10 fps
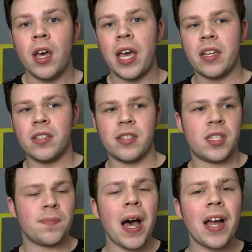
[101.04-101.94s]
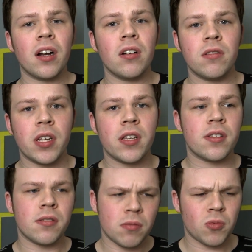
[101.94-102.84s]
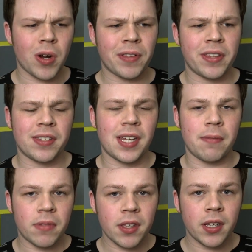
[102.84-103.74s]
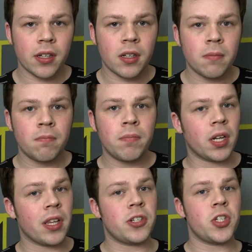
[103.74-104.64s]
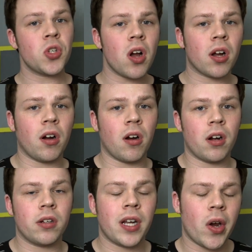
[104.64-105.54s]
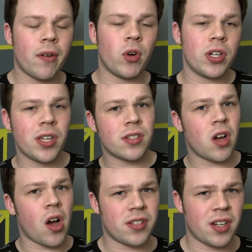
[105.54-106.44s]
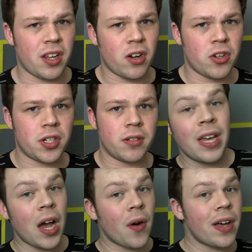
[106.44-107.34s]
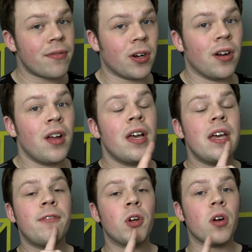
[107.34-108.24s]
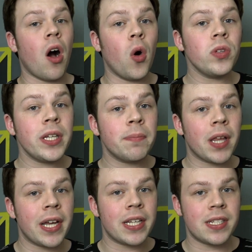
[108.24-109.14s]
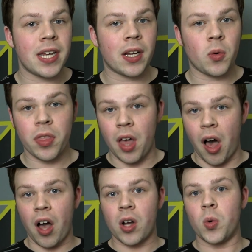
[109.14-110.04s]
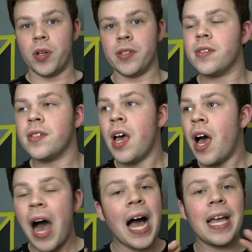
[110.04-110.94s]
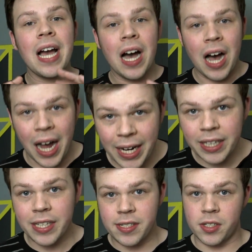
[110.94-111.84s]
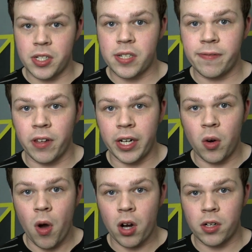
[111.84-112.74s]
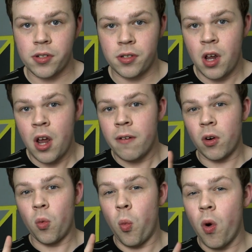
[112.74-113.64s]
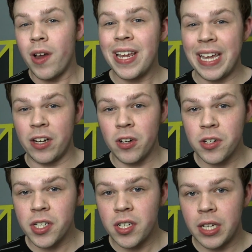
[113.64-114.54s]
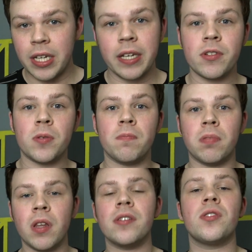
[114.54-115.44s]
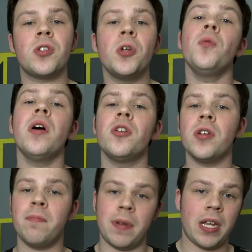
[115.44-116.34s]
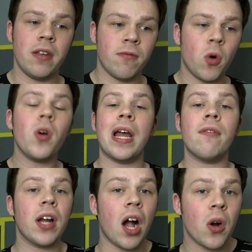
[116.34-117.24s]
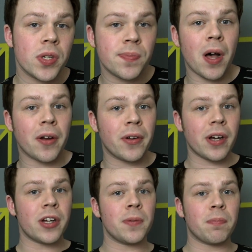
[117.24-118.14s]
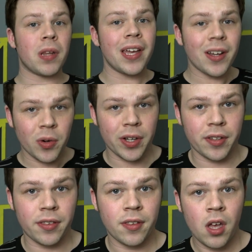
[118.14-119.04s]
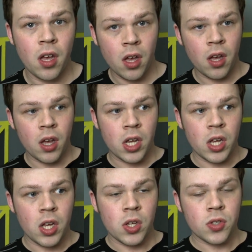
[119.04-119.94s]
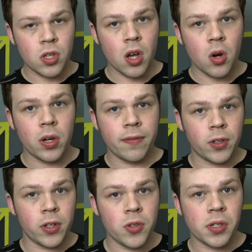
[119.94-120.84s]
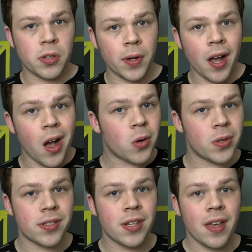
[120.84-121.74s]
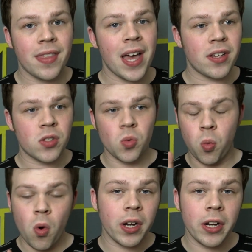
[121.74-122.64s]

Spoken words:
And Inspire does roughly the same thing, but it lets you draw a card. However, it does cost an energy. However, if you're only playing a deck with Aquos, I highly suggest Flooding Waters. For 1 energy, it gives you plus 200 B for every Aquos Bakugan you're playing with. So if you're using 3 Aquos, that is 1